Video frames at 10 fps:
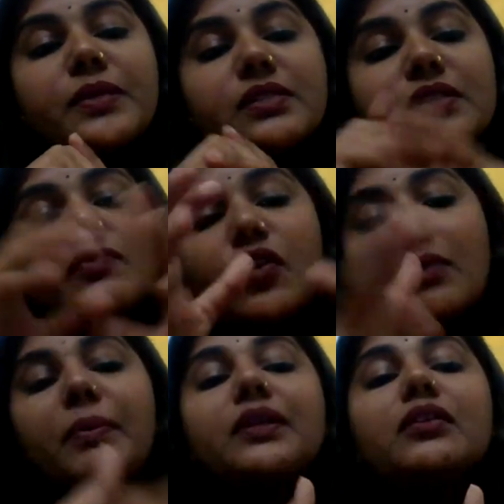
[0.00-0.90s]
business for a
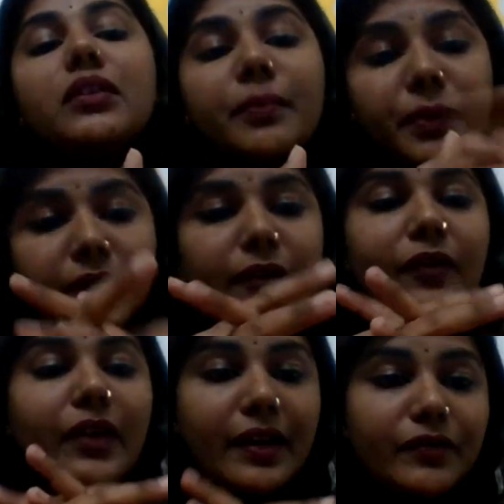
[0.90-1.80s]
particular period of
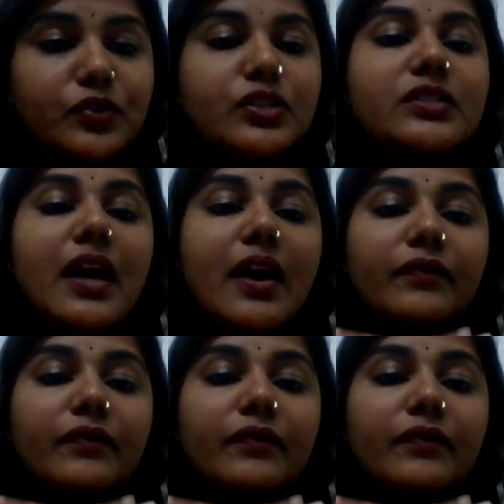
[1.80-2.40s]
time. You just